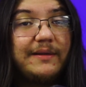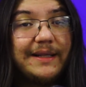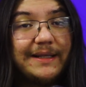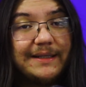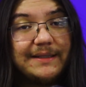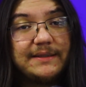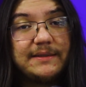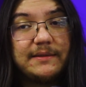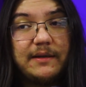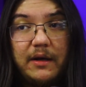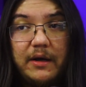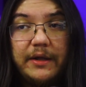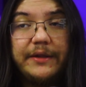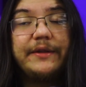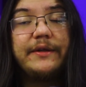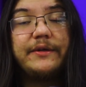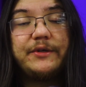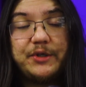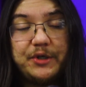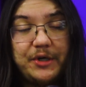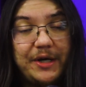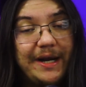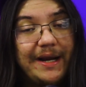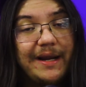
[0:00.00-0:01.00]
that's on the
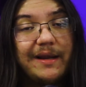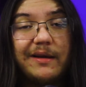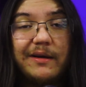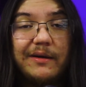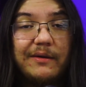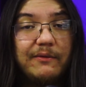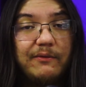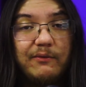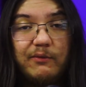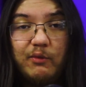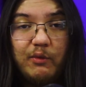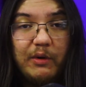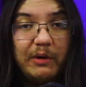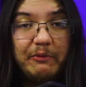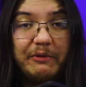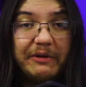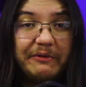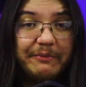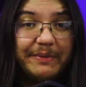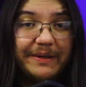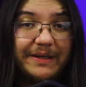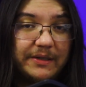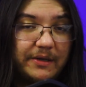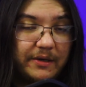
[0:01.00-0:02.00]
track of what
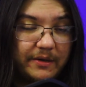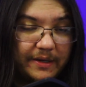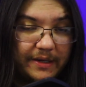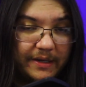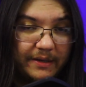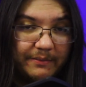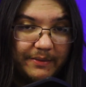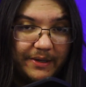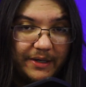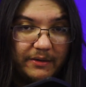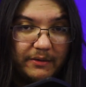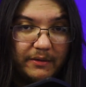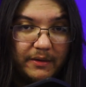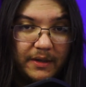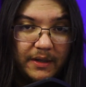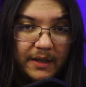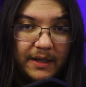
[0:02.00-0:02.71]
we've been talking about.